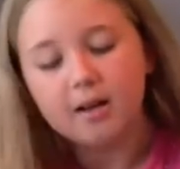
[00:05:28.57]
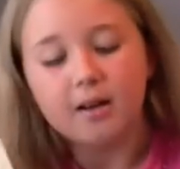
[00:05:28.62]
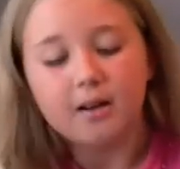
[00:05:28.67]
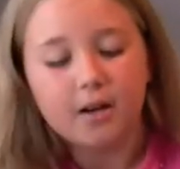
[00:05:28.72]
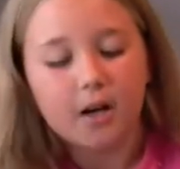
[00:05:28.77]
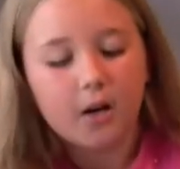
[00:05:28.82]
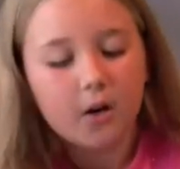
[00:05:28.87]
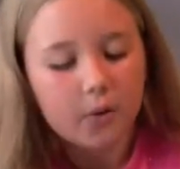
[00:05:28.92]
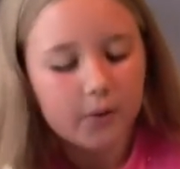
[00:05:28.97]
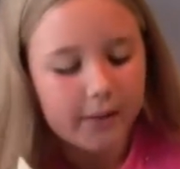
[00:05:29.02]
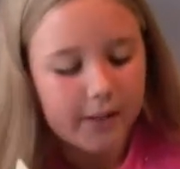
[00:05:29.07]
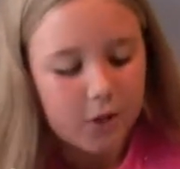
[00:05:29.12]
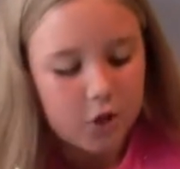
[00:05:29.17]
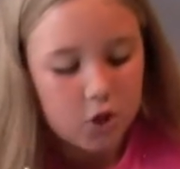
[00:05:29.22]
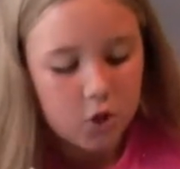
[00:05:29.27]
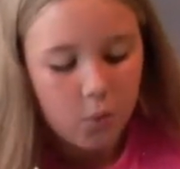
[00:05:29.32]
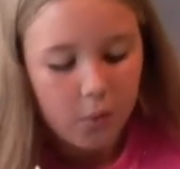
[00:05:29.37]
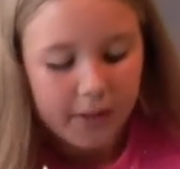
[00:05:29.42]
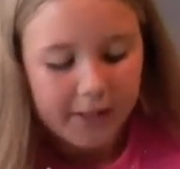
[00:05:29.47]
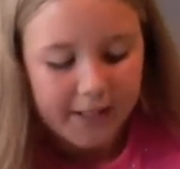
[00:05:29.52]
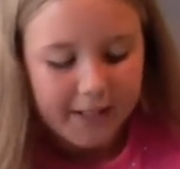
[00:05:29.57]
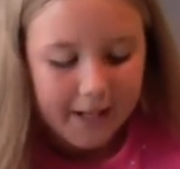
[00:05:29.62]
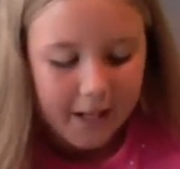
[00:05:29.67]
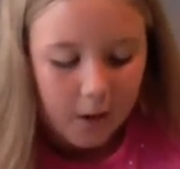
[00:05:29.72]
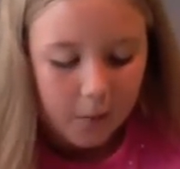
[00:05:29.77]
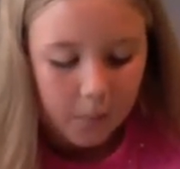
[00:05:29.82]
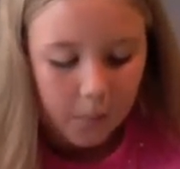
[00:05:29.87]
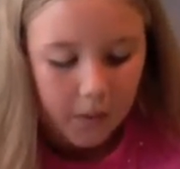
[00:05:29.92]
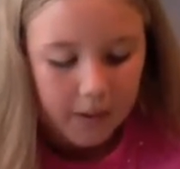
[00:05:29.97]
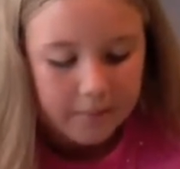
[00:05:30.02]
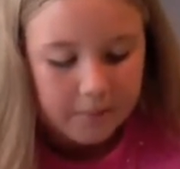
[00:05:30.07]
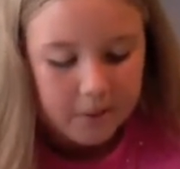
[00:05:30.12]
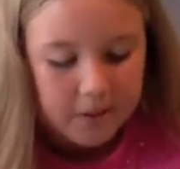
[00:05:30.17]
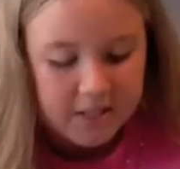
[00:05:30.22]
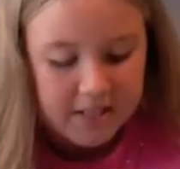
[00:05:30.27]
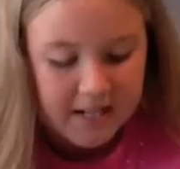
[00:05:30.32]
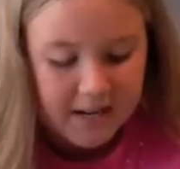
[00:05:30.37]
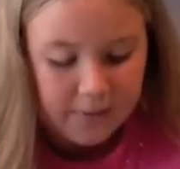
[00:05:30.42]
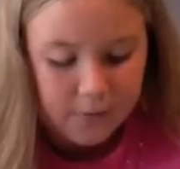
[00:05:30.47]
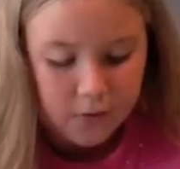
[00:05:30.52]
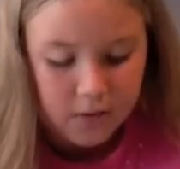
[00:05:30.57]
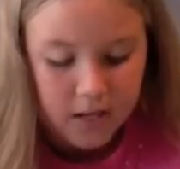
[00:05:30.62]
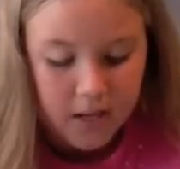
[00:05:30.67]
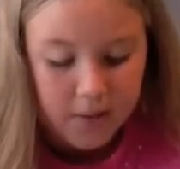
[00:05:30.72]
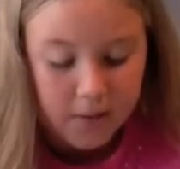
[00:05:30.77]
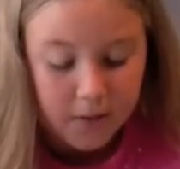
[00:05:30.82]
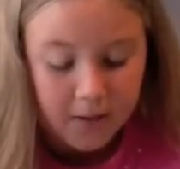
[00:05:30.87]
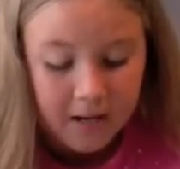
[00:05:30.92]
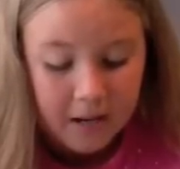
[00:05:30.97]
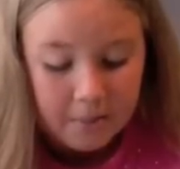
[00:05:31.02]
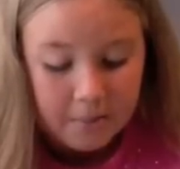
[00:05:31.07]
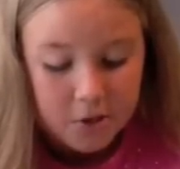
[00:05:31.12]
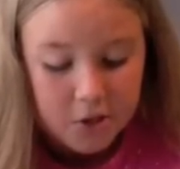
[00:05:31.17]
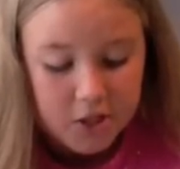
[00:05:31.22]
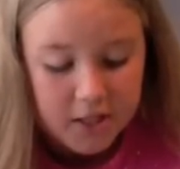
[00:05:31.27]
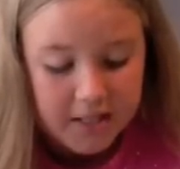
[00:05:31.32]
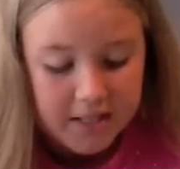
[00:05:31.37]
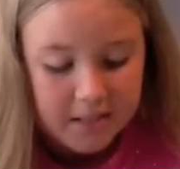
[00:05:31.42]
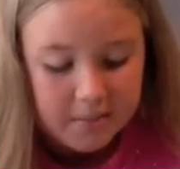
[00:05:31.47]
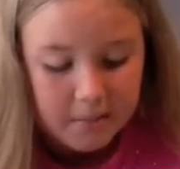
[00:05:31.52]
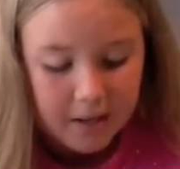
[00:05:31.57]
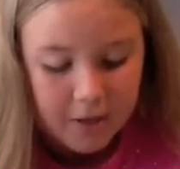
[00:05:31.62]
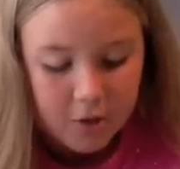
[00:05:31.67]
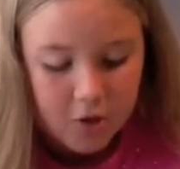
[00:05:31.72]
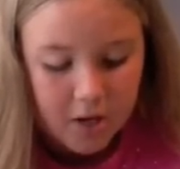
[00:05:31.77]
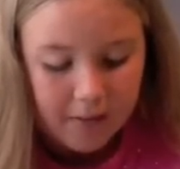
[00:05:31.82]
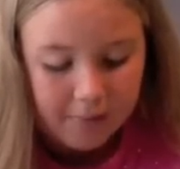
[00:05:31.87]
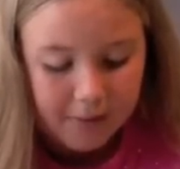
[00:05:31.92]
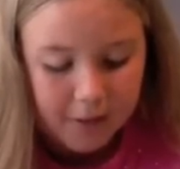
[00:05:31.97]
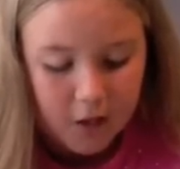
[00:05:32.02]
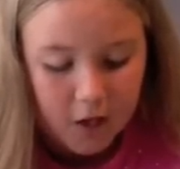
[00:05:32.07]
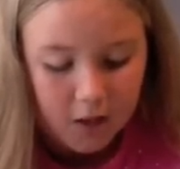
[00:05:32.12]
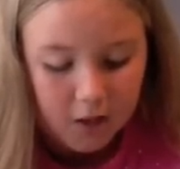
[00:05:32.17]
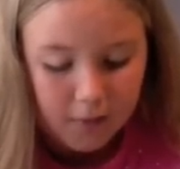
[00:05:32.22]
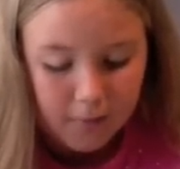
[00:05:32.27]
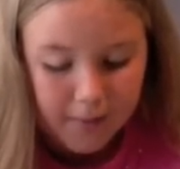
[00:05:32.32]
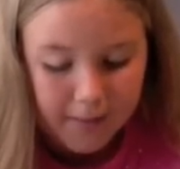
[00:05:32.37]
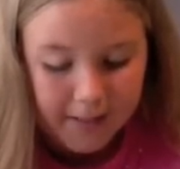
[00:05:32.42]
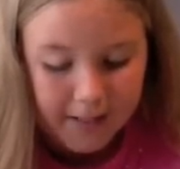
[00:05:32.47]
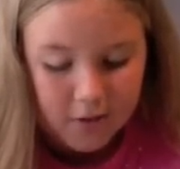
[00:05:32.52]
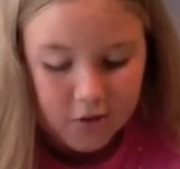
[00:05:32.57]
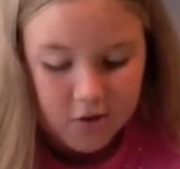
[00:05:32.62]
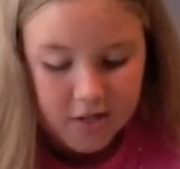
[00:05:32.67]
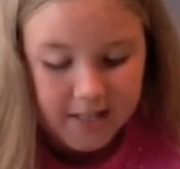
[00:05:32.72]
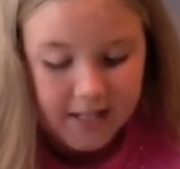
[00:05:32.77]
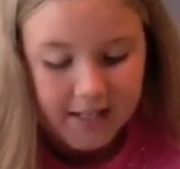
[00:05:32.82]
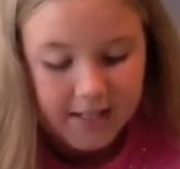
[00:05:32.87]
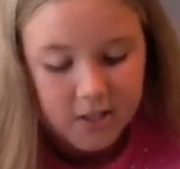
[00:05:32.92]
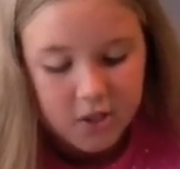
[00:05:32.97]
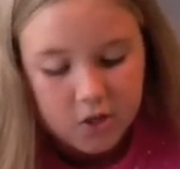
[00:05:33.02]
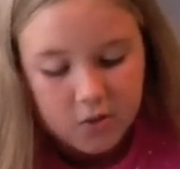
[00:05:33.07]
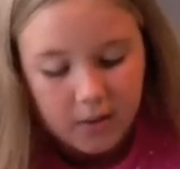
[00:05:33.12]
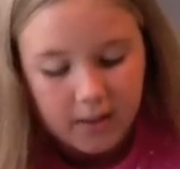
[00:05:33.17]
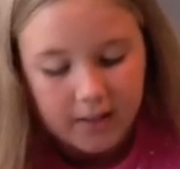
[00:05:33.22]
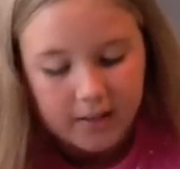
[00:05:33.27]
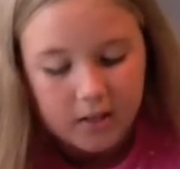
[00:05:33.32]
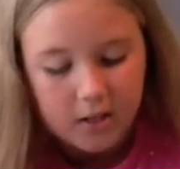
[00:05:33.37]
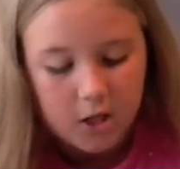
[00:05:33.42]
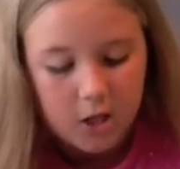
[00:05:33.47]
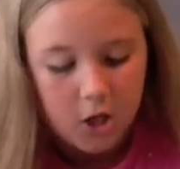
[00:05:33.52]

Not only is she willing to help one person after another, but she doesn't mind traveling all over the countryside to do it.